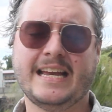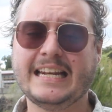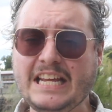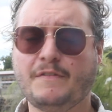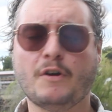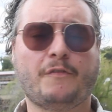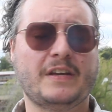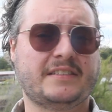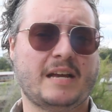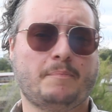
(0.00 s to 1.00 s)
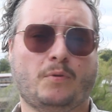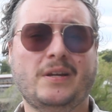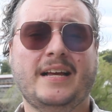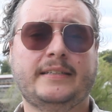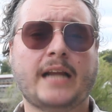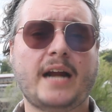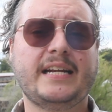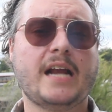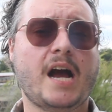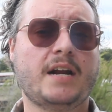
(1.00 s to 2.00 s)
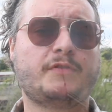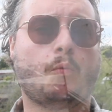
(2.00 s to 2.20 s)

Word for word: In Leeville, for example, 99 of the